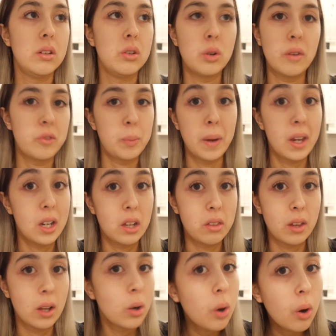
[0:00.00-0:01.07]
You don't have to pay
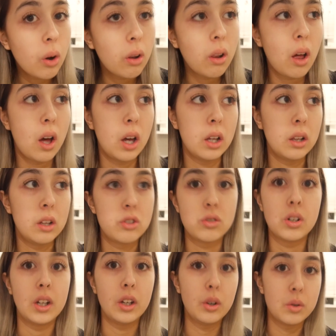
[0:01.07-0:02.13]
anything at all. I
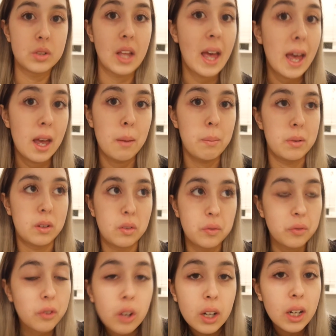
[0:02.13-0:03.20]
literally use the app, it's
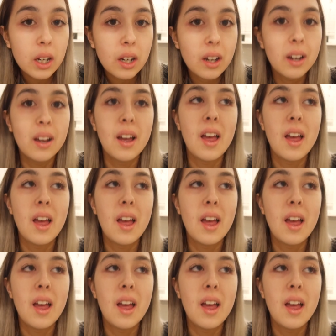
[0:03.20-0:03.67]
free.